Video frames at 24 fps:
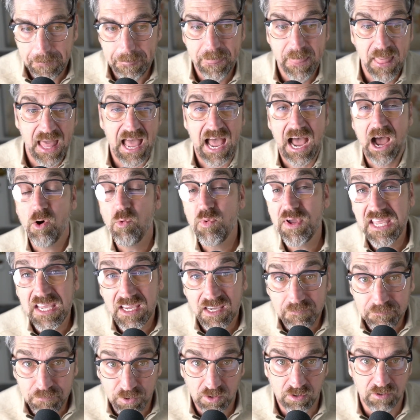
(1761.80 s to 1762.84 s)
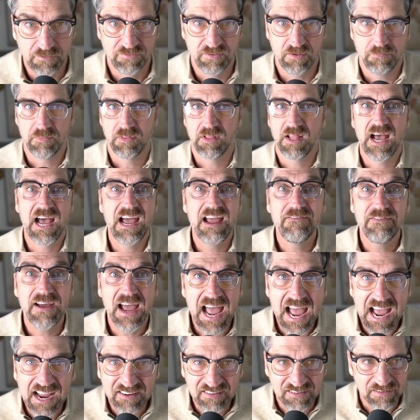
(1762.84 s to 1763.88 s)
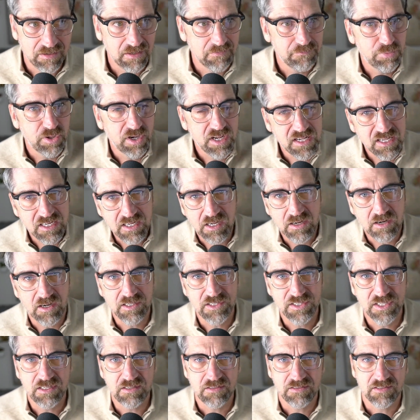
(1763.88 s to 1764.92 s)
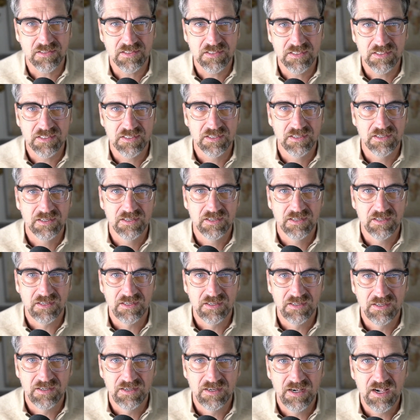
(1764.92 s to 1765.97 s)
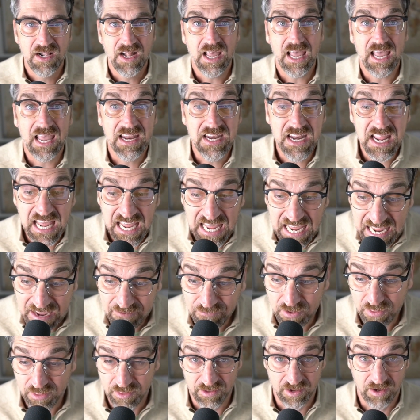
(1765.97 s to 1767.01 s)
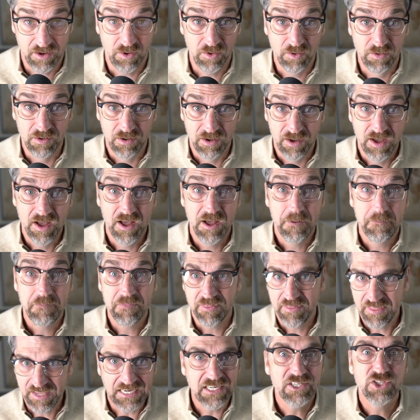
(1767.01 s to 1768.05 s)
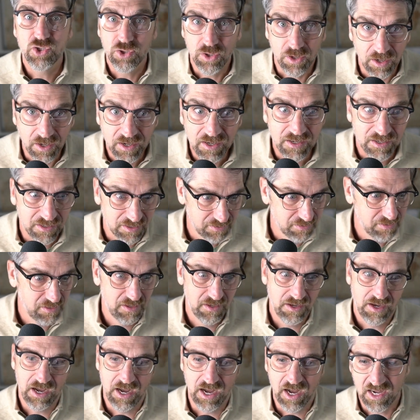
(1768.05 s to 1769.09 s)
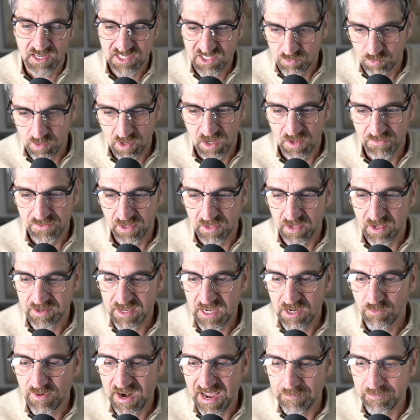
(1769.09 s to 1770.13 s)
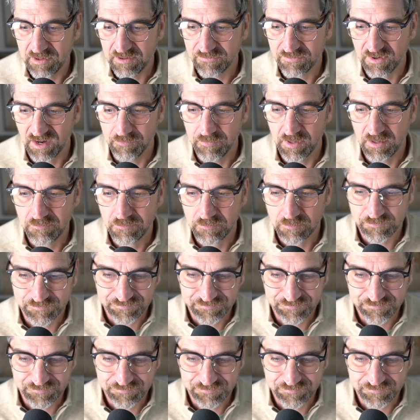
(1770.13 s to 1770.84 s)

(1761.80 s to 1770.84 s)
how he could pull from live action and put it into cartoons. And even though they took Oswald the Lucky Rabbit from him,